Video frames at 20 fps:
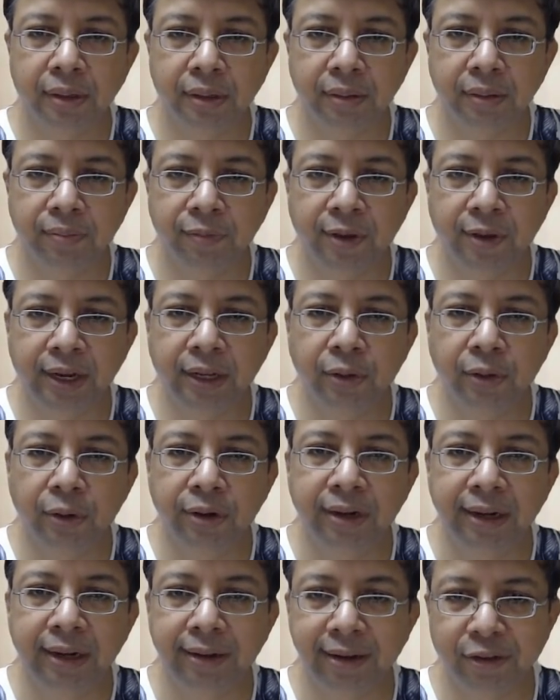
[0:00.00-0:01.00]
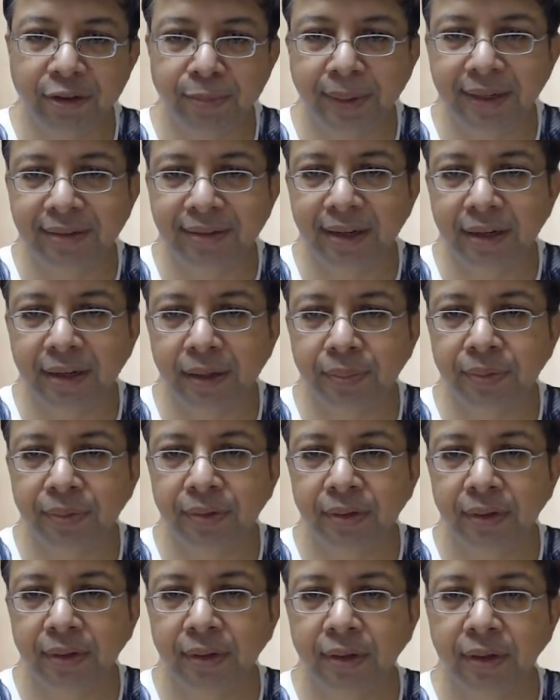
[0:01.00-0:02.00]
very good retracement
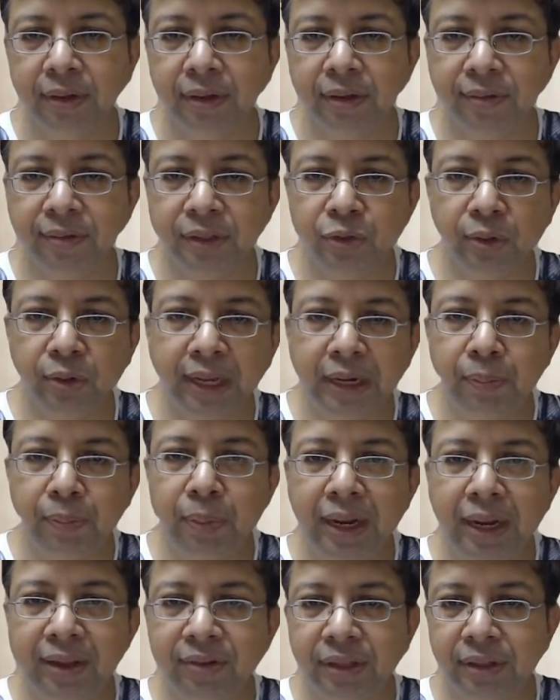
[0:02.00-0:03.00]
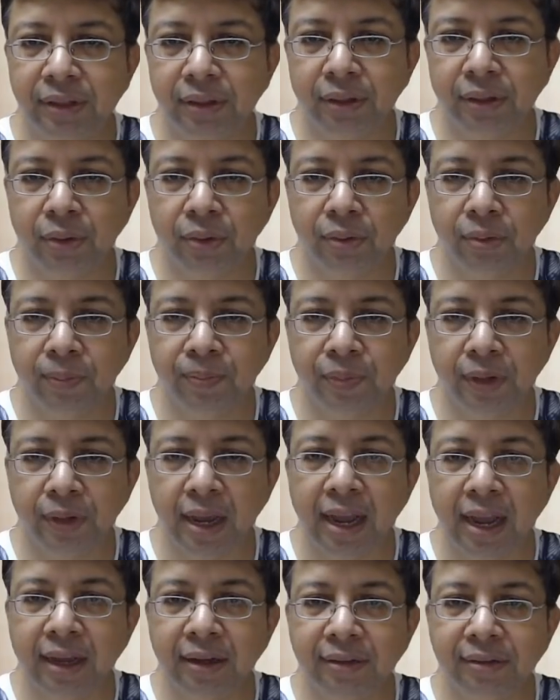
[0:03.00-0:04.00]
setups, which you can play with
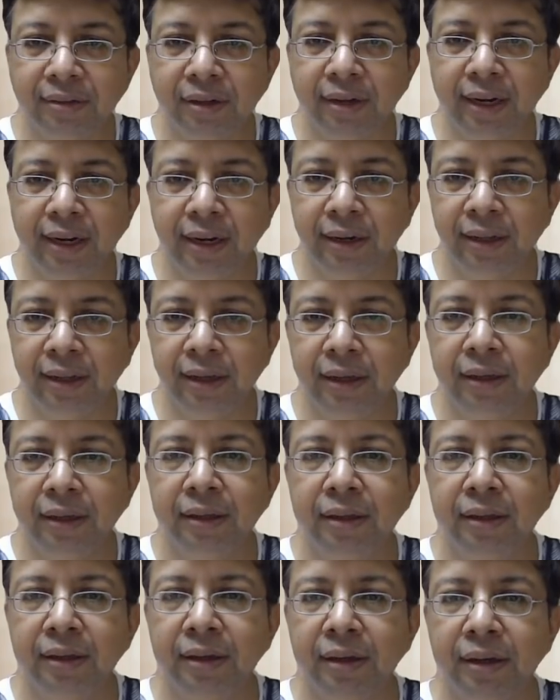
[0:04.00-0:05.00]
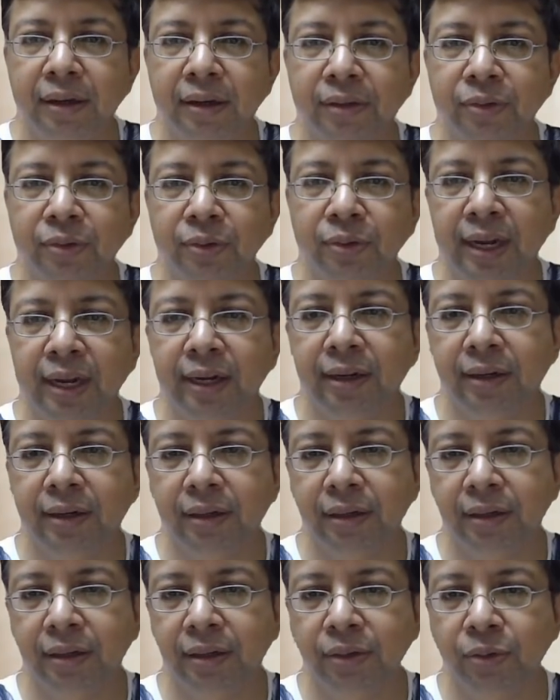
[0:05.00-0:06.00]
higher certainty, so that
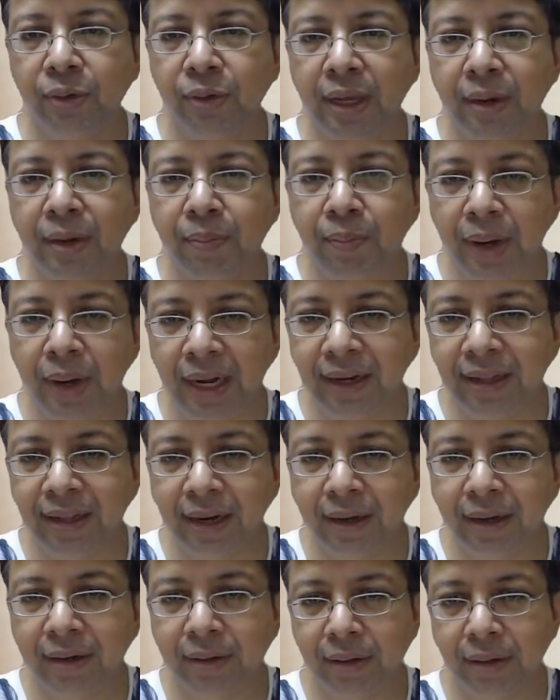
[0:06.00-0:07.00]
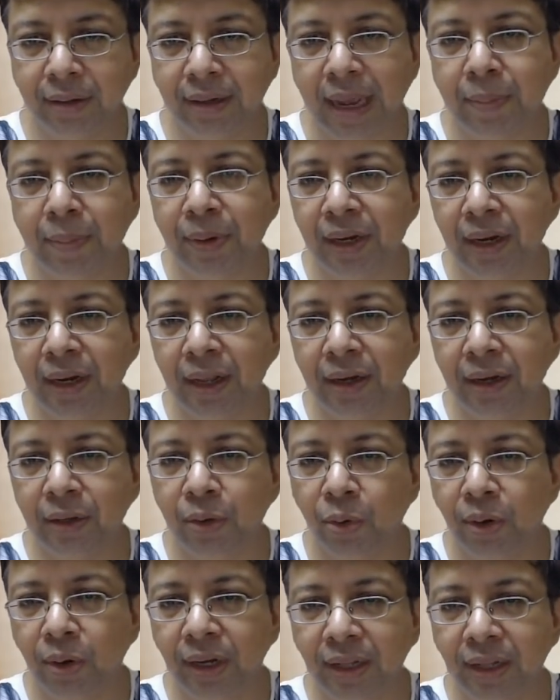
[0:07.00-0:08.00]
you can build that capital and
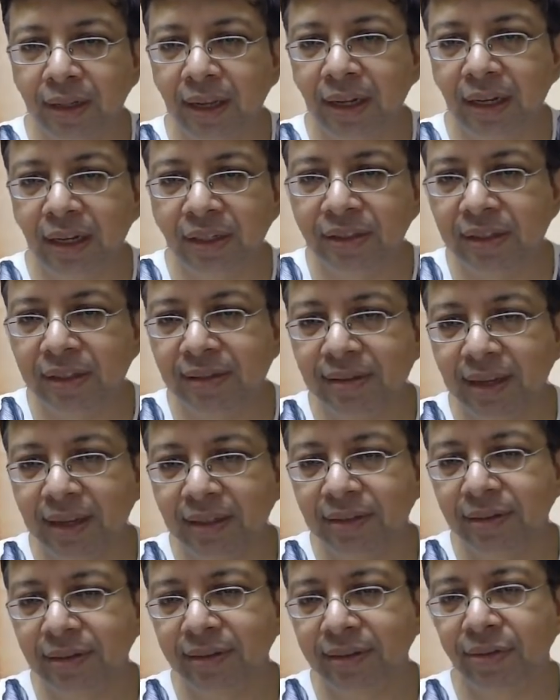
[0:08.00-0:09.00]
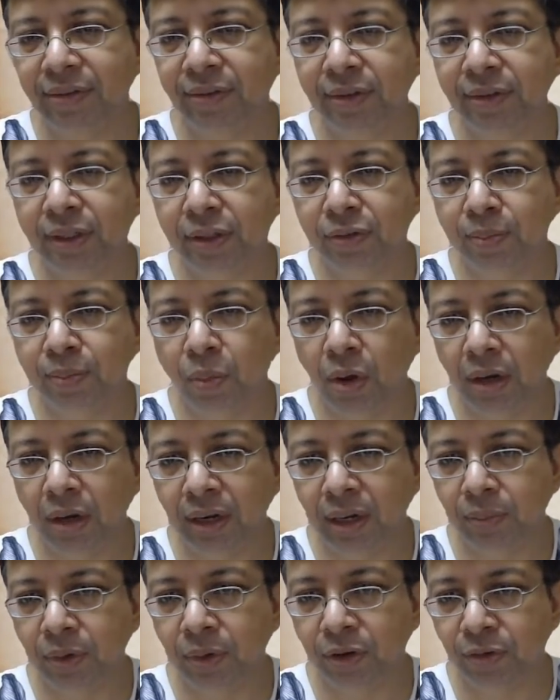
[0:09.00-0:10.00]
grow it in the initial stages, even with a
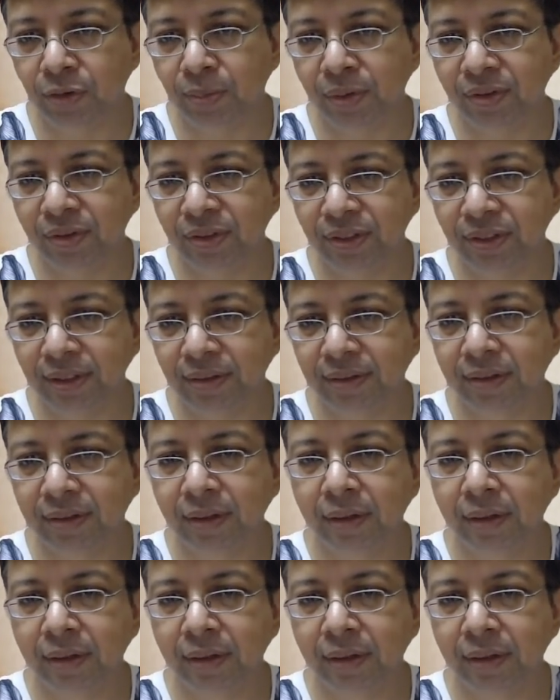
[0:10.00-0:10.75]
smaller number of positions.